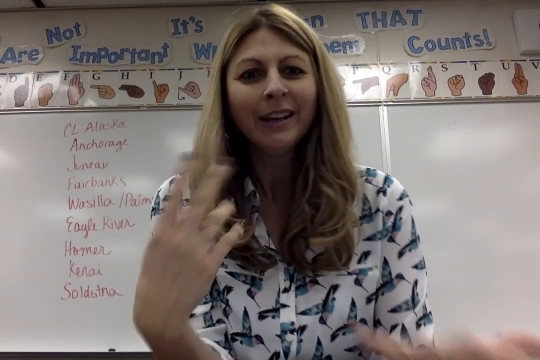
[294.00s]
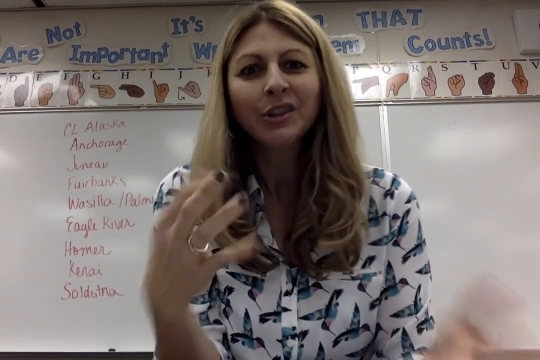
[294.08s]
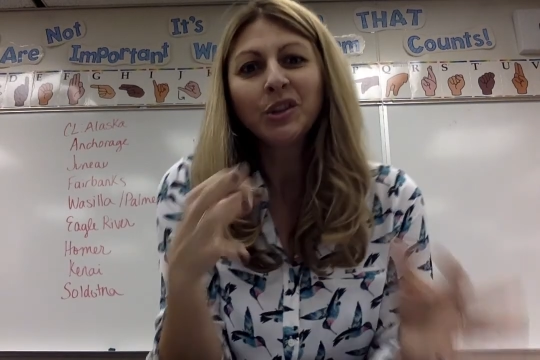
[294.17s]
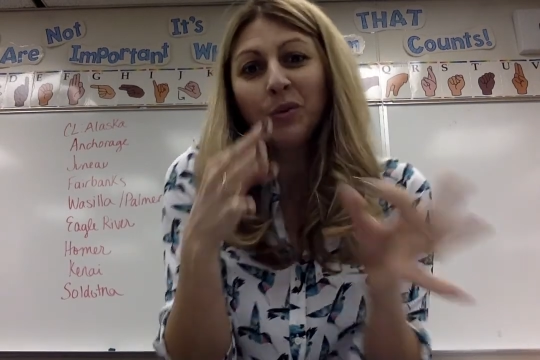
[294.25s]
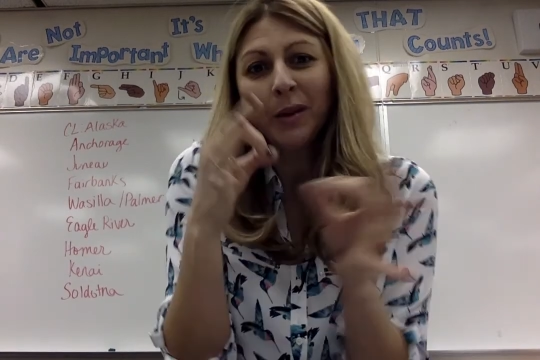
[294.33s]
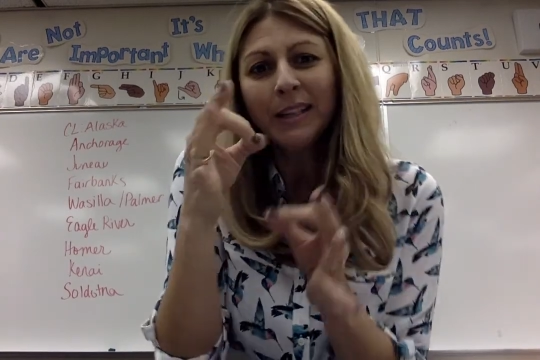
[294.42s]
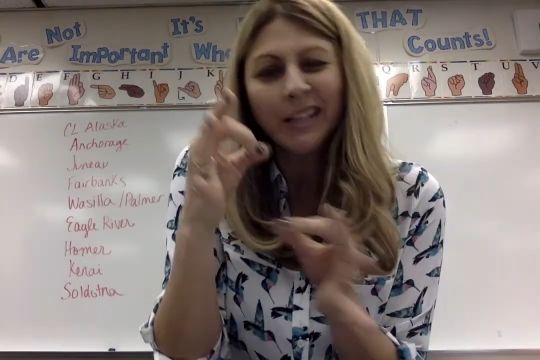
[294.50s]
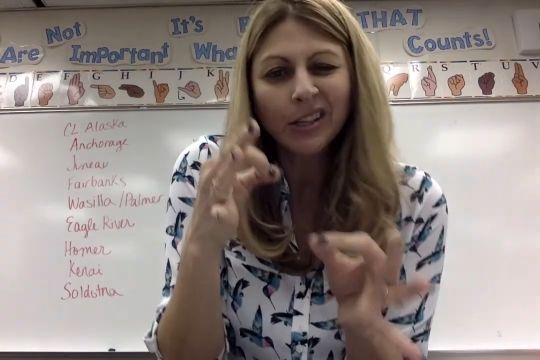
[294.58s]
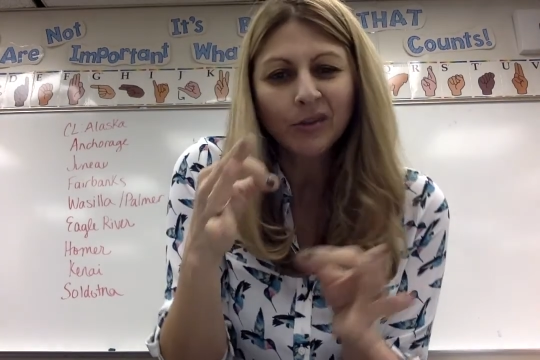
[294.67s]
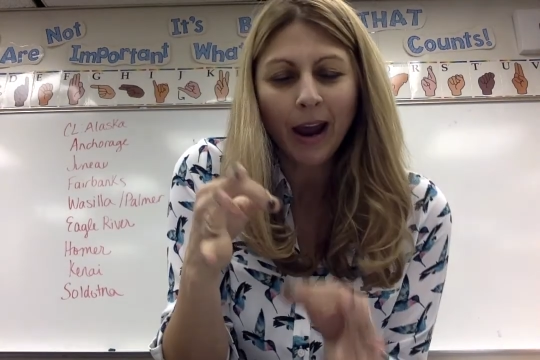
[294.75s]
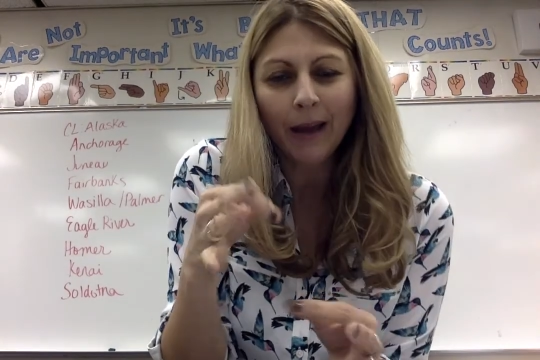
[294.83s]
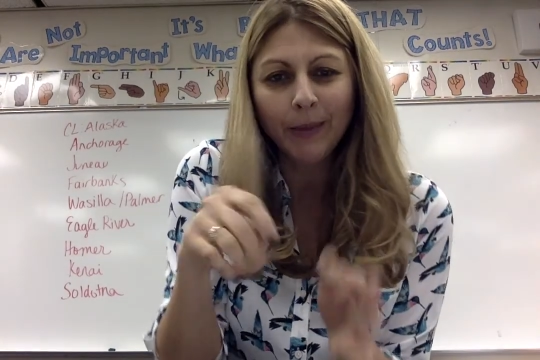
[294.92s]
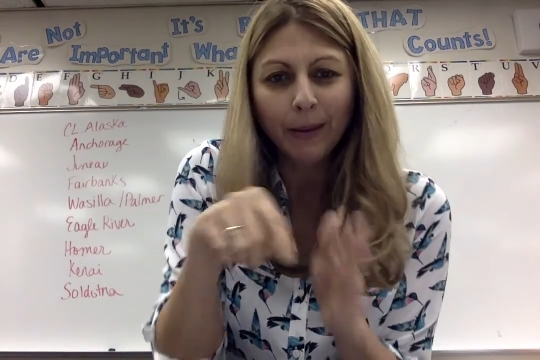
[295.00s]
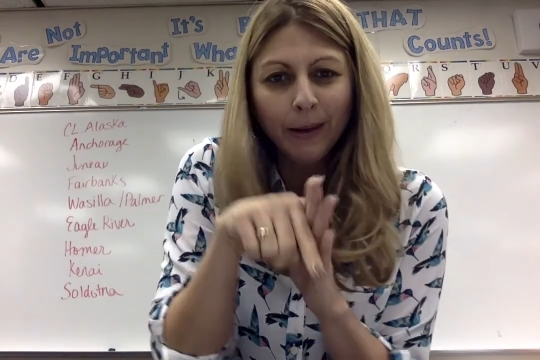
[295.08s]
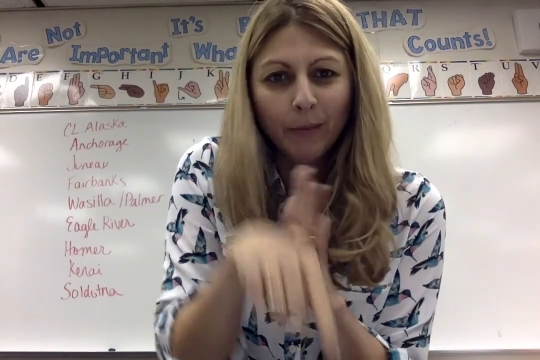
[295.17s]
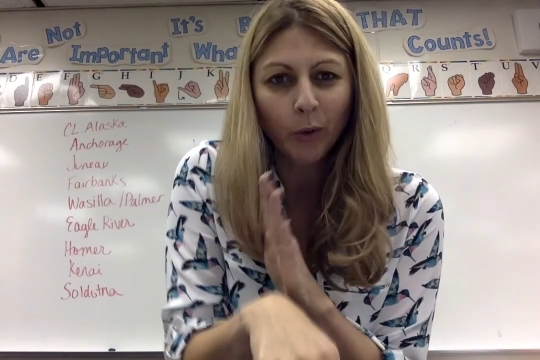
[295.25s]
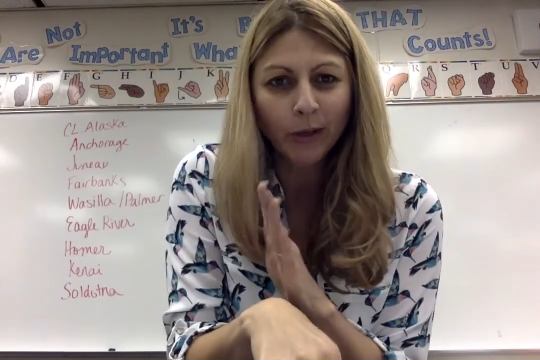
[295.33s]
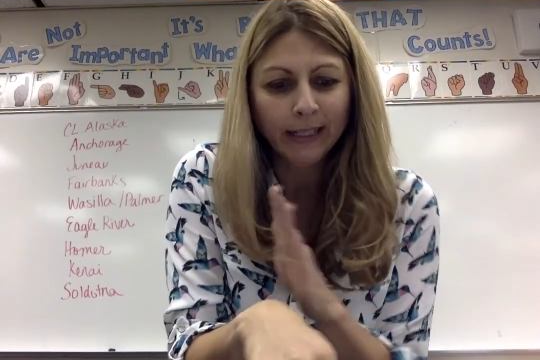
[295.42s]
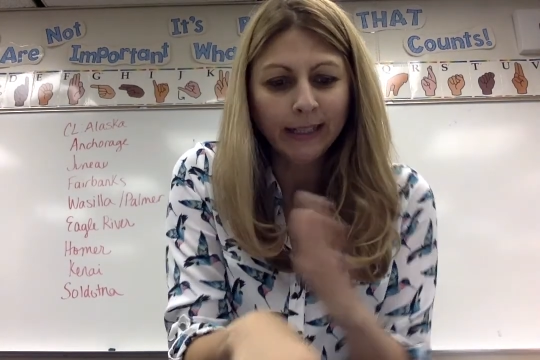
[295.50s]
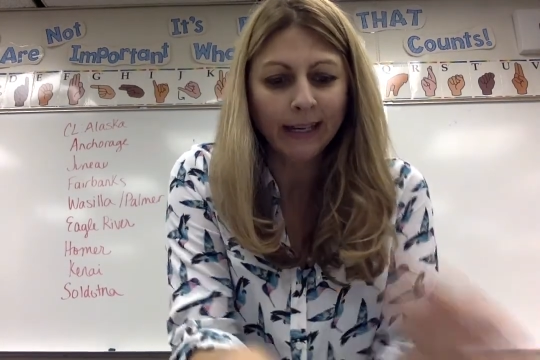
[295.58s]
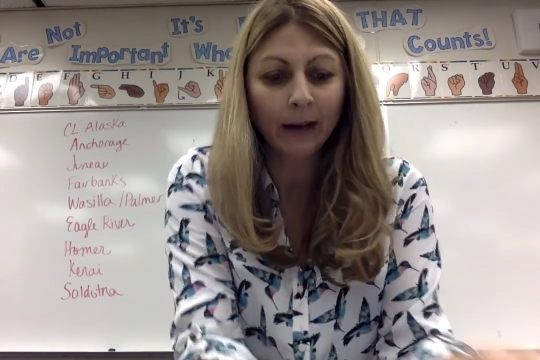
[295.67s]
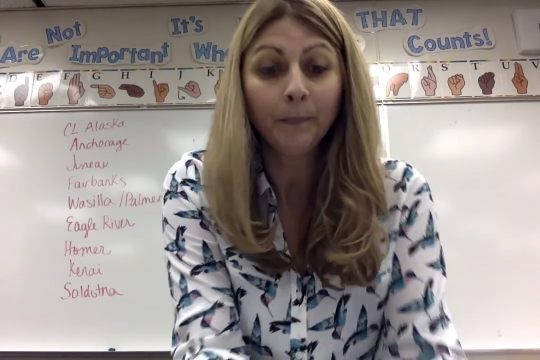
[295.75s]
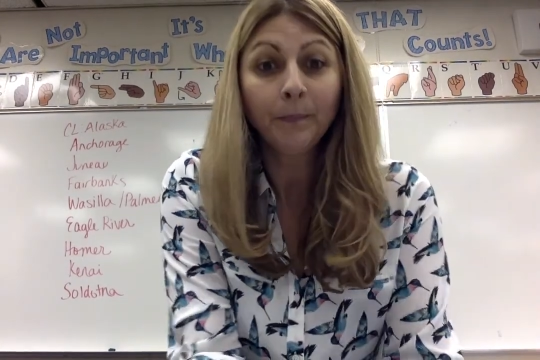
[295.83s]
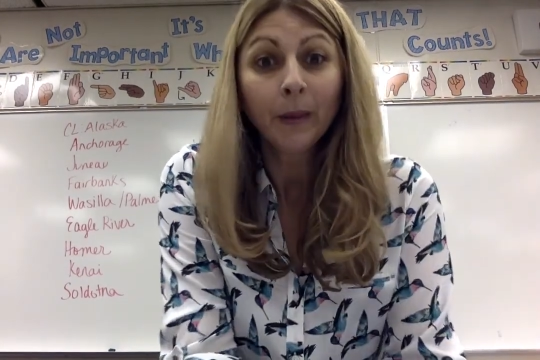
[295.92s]
So you can describe them in more
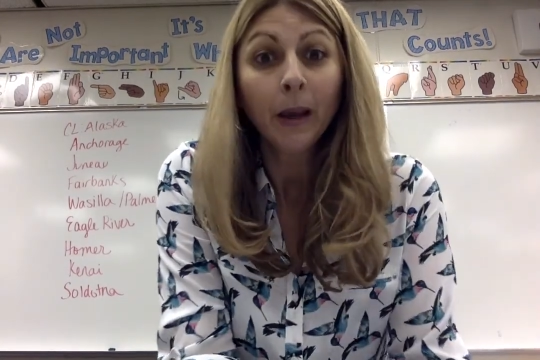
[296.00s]
detail.